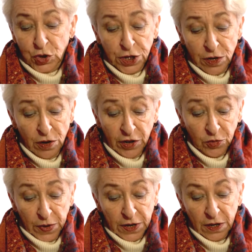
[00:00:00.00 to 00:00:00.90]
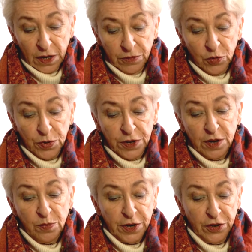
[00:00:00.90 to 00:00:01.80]
generally speaking, I was
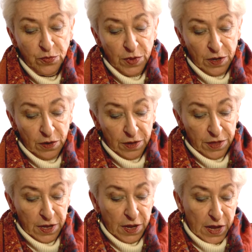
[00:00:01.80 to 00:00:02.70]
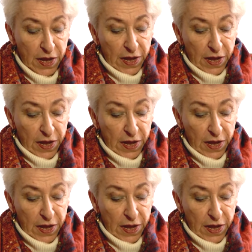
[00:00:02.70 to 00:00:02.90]
pretty impressed with the whole thing.